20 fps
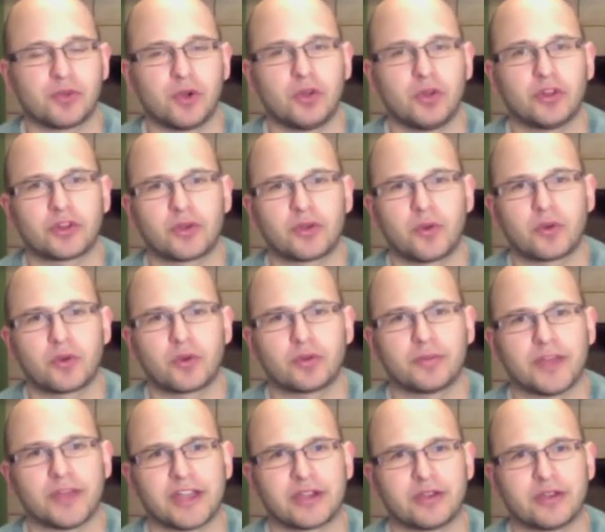role at
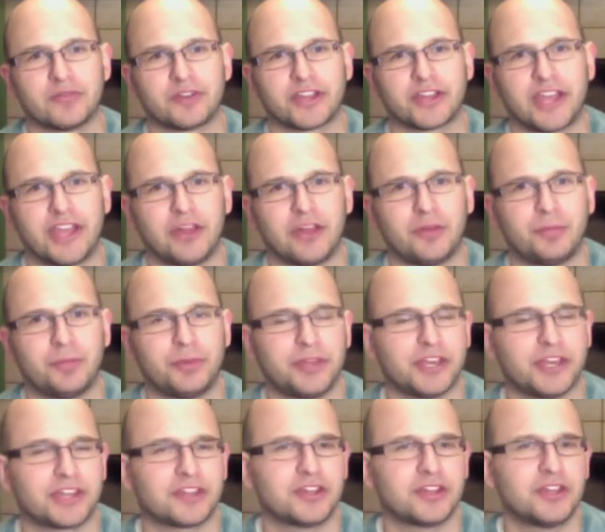quarterback over Kale
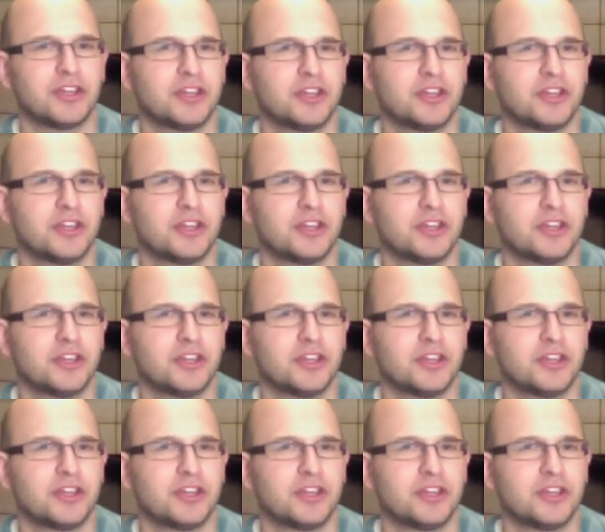Pick,